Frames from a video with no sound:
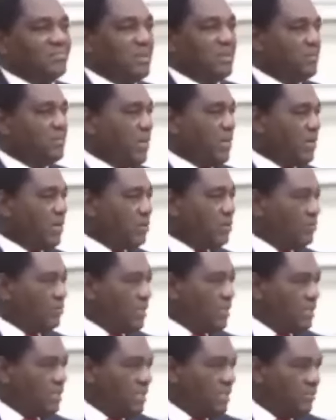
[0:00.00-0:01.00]
Be part of
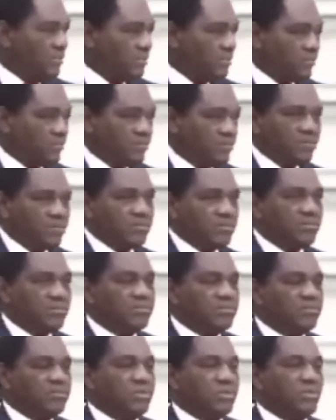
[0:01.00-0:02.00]
the team
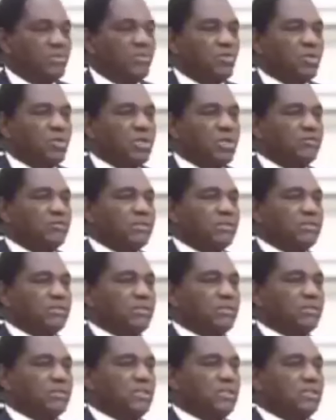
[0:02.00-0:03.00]
to look after
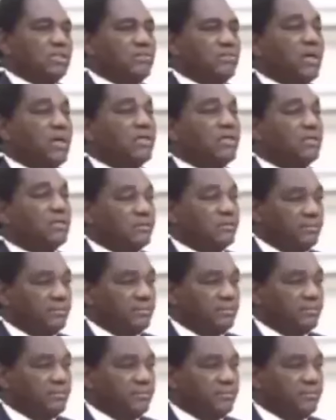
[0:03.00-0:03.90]
citizens' money.